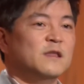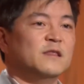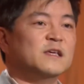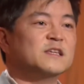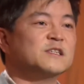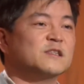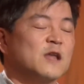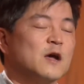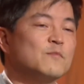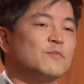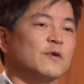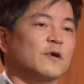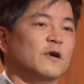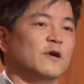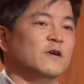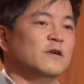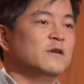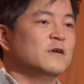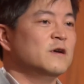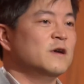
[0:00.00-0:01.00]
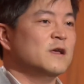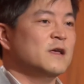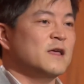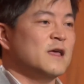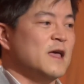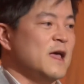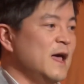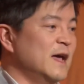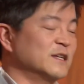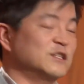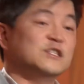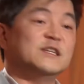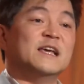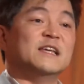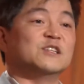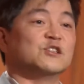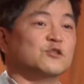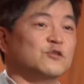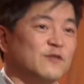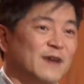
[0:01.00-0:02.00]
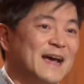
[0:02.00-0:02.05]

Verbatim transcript: this number has changed